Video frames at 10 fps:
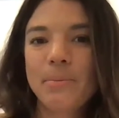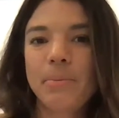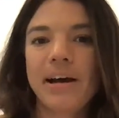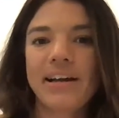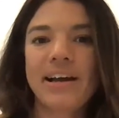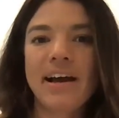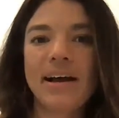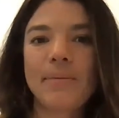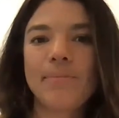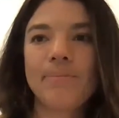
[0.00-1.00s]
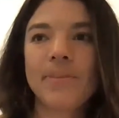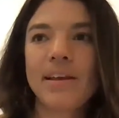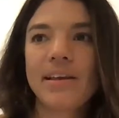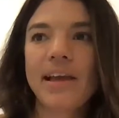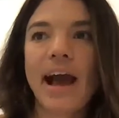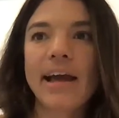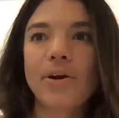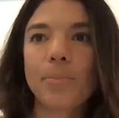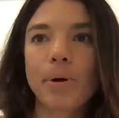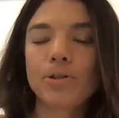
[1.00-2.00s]
But um, yeah, I
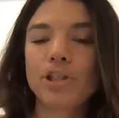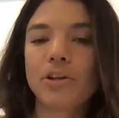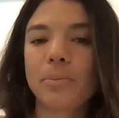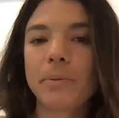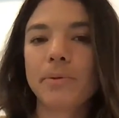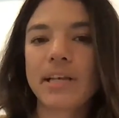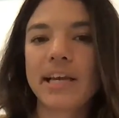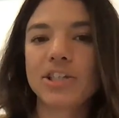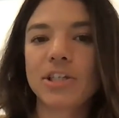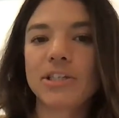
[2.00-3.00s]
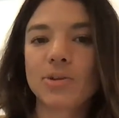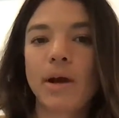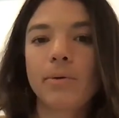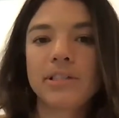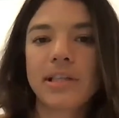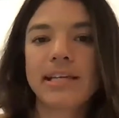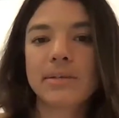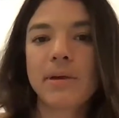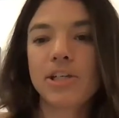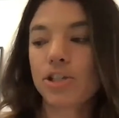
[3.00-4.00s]
don't poach other people's agents, so I always like
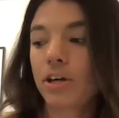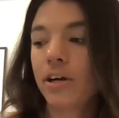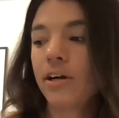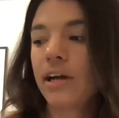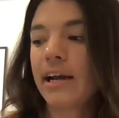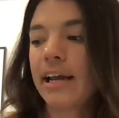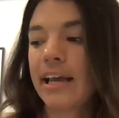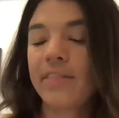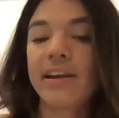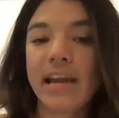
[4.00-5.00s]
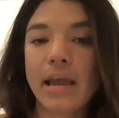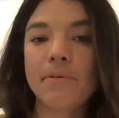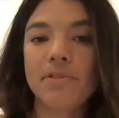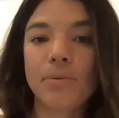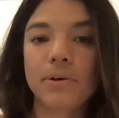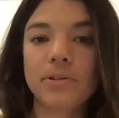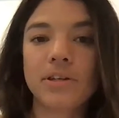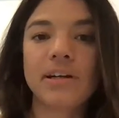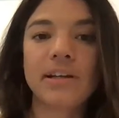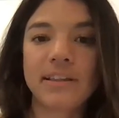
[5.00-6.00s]
to make sure and I get the name of the
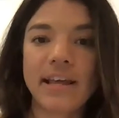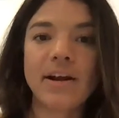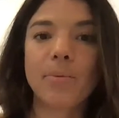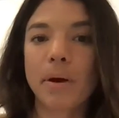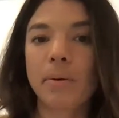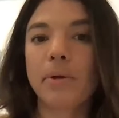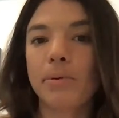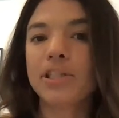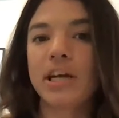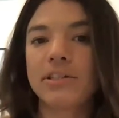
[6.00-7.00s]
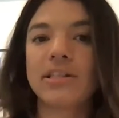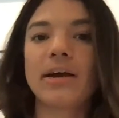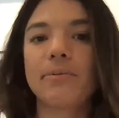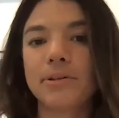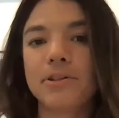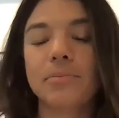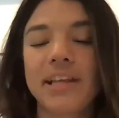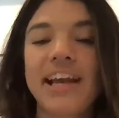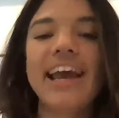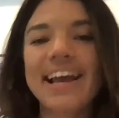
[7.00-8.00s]
realtor, and then I'll probably reach out to that realtor and be
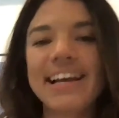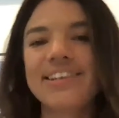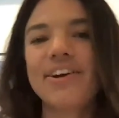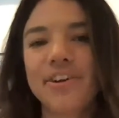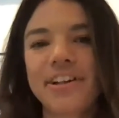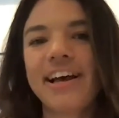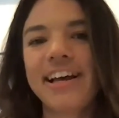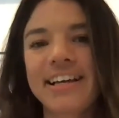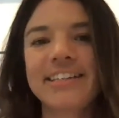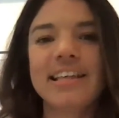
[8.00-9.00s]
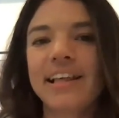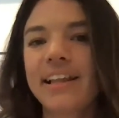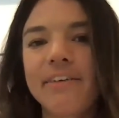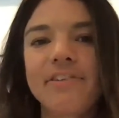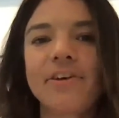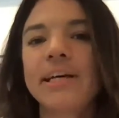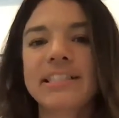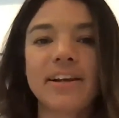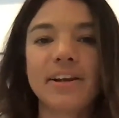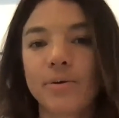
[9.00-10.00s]
like, "Hey, I saw your clients. They loved you. I
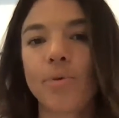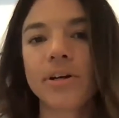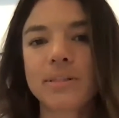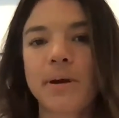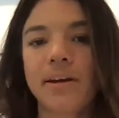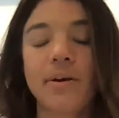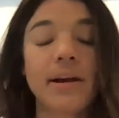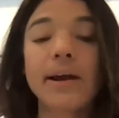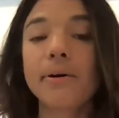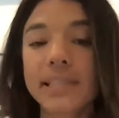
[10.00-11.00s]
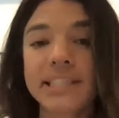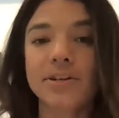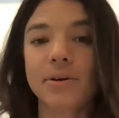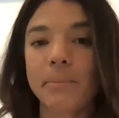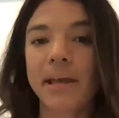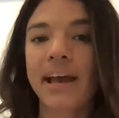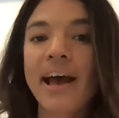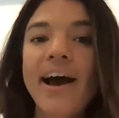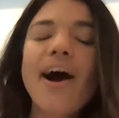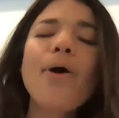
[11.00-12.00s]
said good words about you." And I always right. do. I'm like,
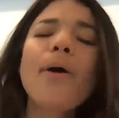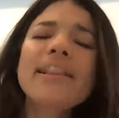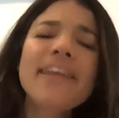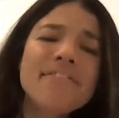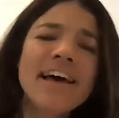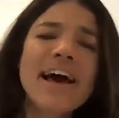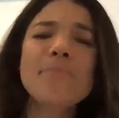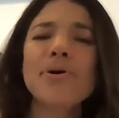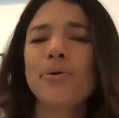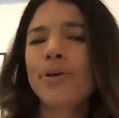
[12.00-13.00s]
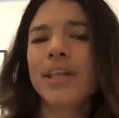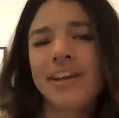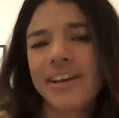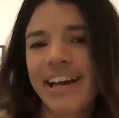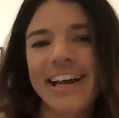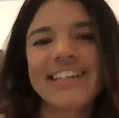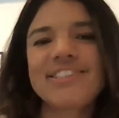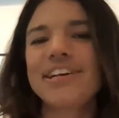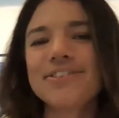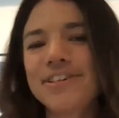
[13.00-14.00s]
"Oh, I love them. You're in really good hands.
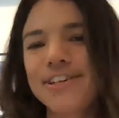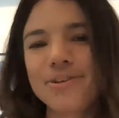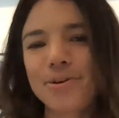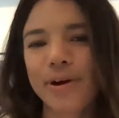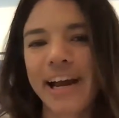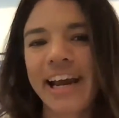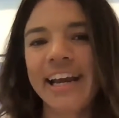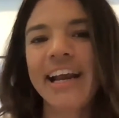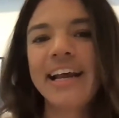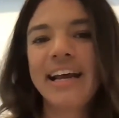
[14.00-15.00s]
You guys are going to do great."